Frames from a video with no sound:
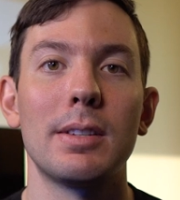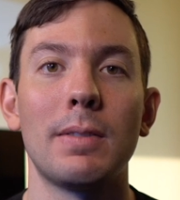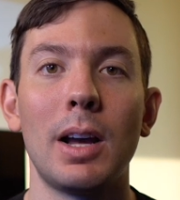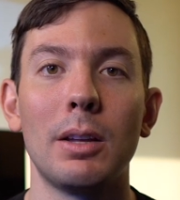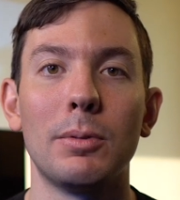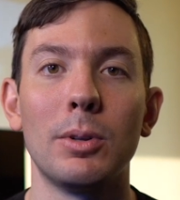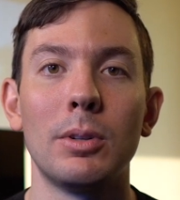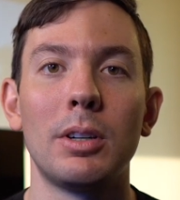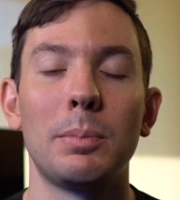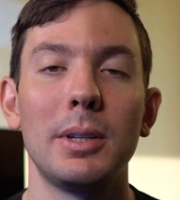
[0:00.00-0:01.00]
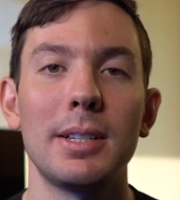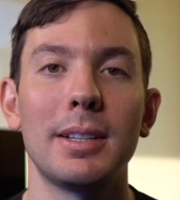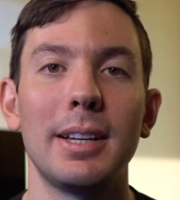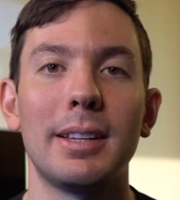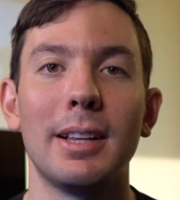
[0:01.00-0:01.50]
this valuable, please
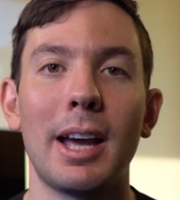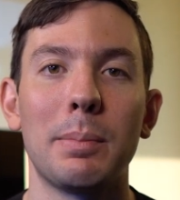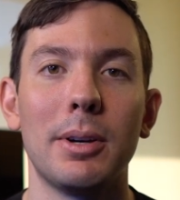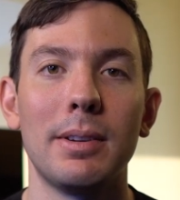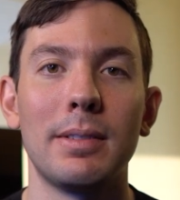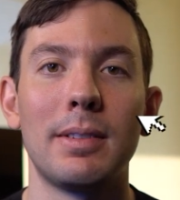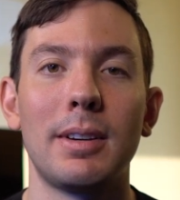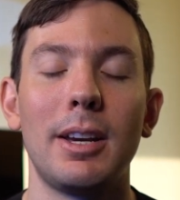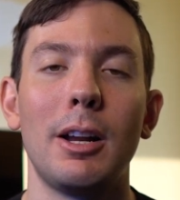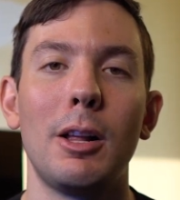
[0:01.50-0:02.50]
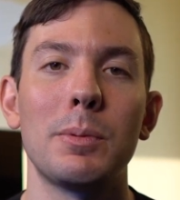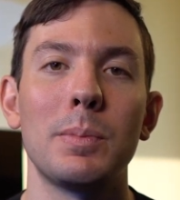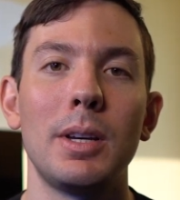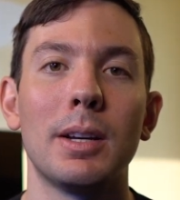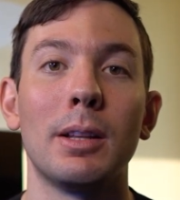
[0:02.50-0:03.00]
click the like button. It helps
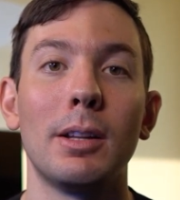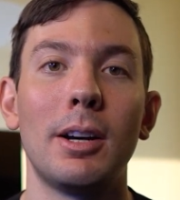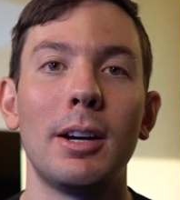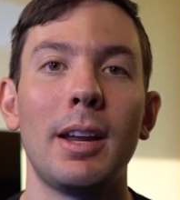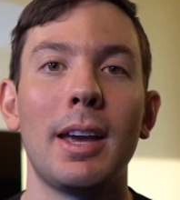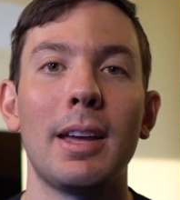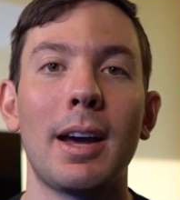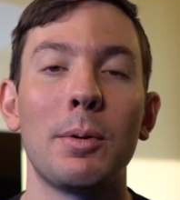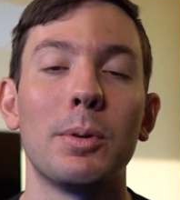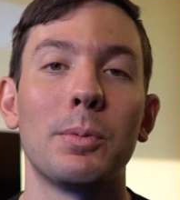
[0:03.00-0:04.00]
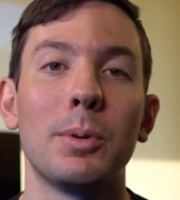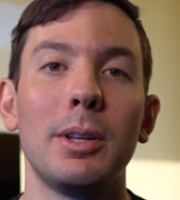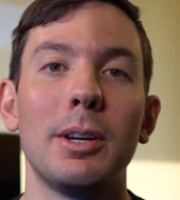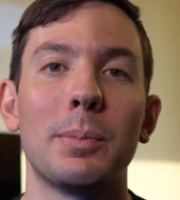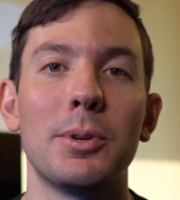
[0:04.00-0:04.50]
me a lot and I would
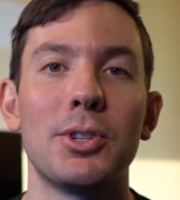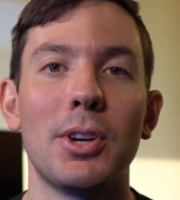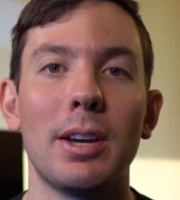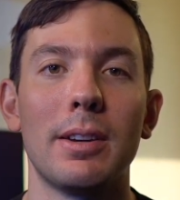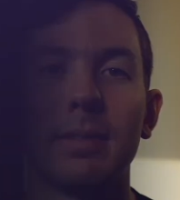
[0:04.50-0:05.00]
really appreciate